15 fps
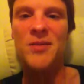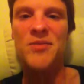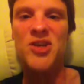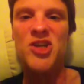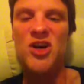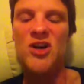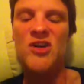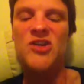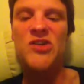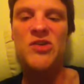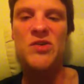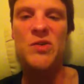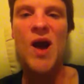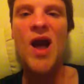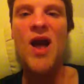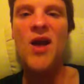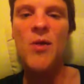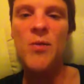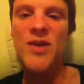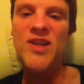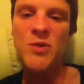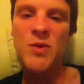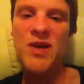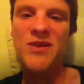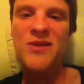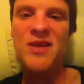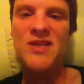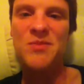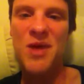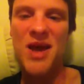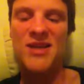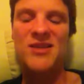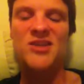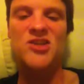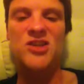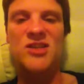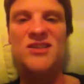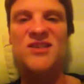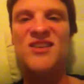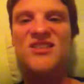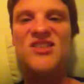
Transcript: and be sure to retweet these messages.